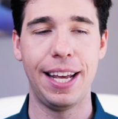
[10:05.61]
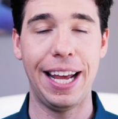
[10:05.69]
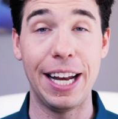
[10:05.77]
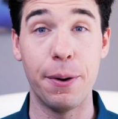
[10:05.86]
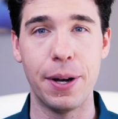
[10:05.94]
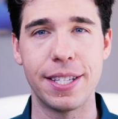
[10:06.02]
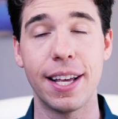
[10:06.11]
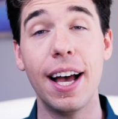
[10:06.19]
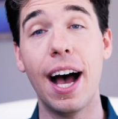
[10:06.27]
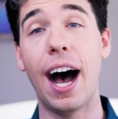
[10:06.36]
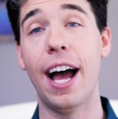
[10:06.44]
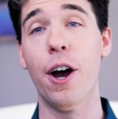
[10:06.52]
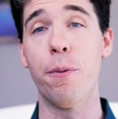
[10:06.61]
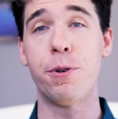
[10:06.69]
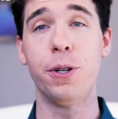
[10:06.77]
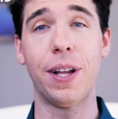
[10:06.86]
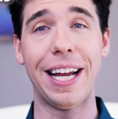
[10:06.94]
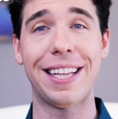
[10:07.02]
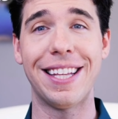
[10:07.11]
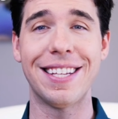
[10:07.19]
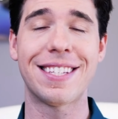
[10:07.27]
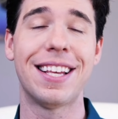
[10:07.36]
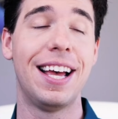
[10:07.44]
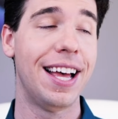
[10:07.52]
Anyways, I hope you like
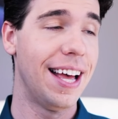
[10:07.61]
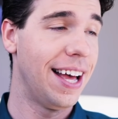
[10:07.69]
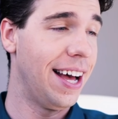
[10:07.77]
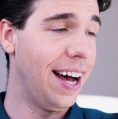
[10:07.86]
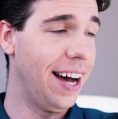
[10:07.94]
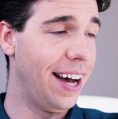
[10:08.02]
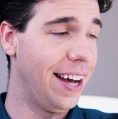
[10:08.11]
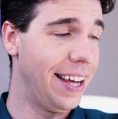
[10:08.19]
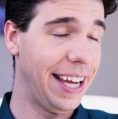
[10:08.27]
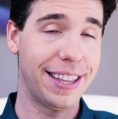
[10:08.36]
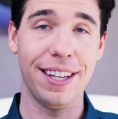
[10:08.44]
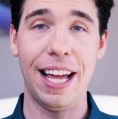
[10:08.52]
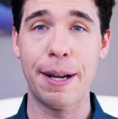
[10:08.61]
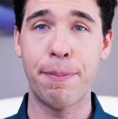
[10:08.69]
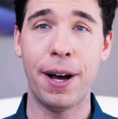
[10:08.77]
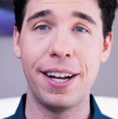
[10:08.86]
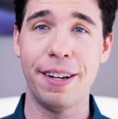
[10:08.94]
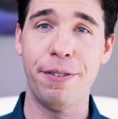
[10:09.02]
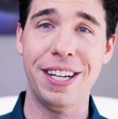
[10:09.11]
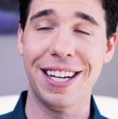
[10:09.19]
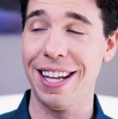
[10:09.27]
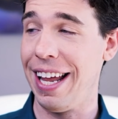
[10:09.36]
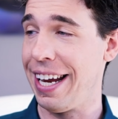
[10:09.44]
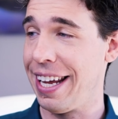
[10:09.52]
this. Hit the like button if you
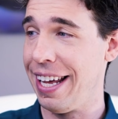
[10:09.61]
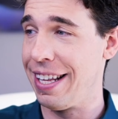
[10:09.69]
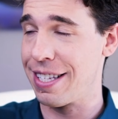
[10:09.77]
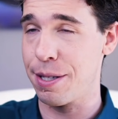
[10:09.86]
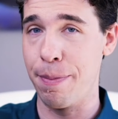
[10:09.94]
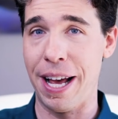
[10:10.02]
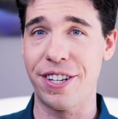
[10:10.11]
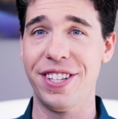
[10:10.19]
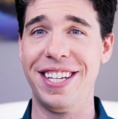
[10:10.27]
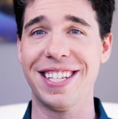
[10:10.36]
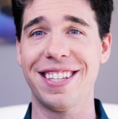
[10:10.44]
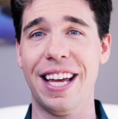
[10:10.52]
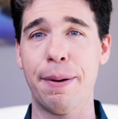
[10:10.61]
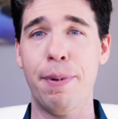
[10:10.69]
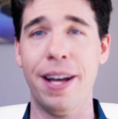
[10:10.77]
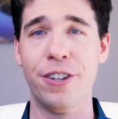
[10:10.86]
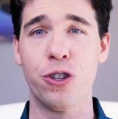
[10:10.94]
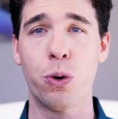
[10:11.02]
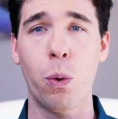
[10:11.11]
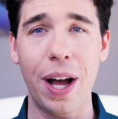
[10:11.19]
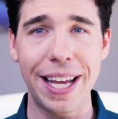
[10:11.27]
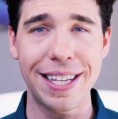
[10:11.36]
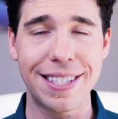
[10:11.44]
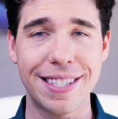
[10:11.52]
didn't like it. Smash the dislike button
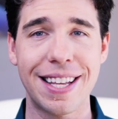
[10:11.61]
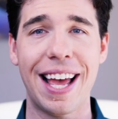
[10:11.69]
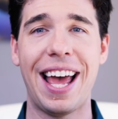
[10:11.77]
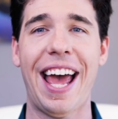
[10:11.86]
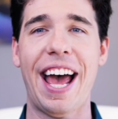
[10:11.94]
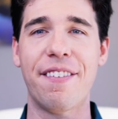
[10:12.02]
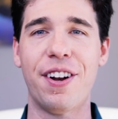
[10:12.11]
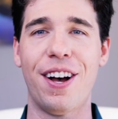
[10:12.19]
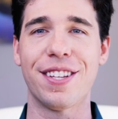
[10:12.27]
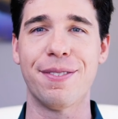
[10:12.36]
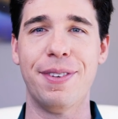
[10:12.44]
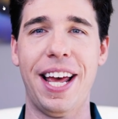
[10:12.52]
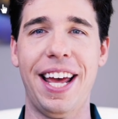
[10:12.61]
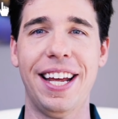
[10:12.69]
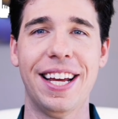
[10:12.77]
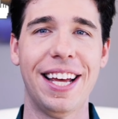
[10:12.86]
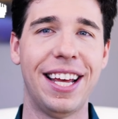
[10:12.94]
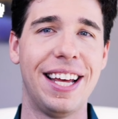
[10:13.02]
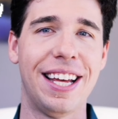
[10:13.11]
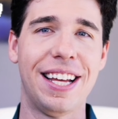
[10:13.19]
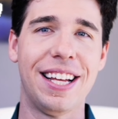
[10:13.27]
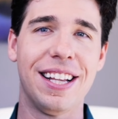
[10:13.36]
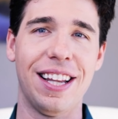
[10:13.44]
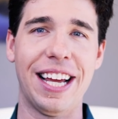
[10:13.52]
twice. Have an awesome day.
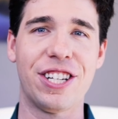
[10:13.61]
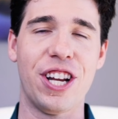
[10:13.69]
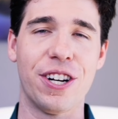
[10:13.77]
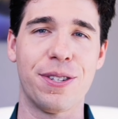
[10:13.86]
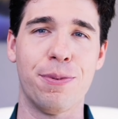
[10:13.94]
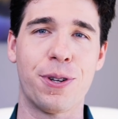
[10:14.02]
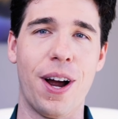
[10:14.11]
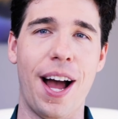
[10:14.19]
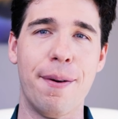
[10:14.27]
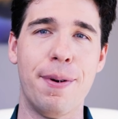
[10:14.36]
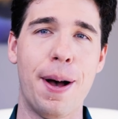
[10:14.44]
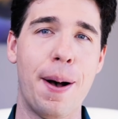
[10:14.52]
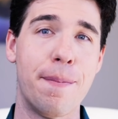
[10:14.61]
Like, share, subscribe.